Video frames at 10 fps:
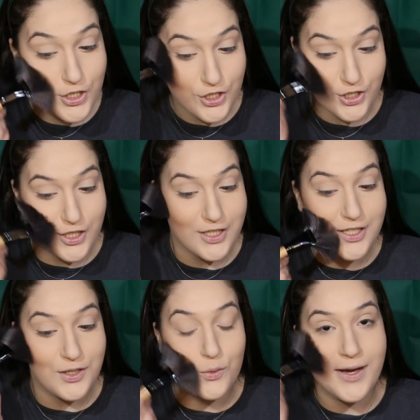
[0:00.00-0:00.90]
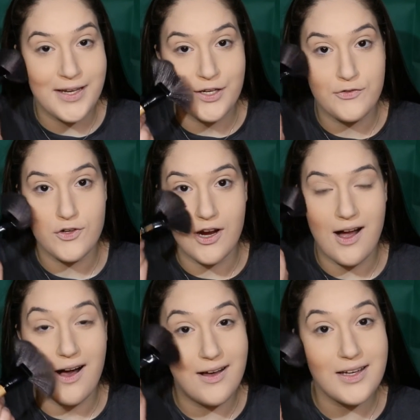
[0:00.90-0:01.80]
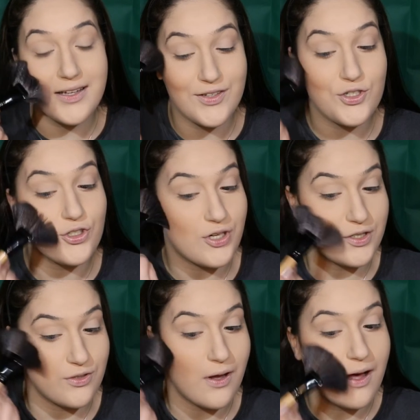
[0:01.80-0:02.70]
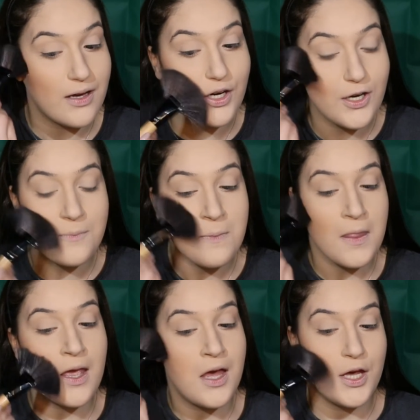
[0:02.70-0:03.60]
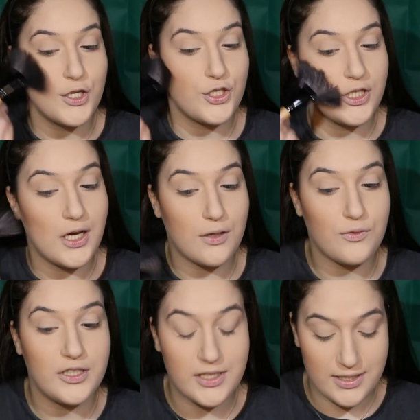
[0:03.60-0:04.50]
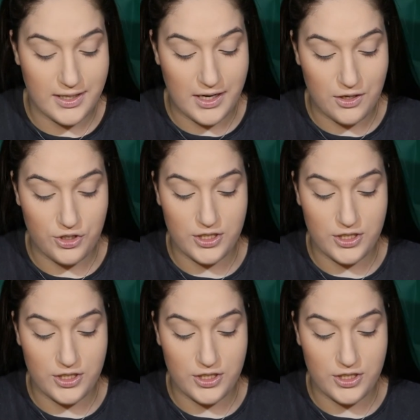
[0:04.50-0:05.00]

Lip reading: she went in for a hug and she tried to hug her, and she got really scared.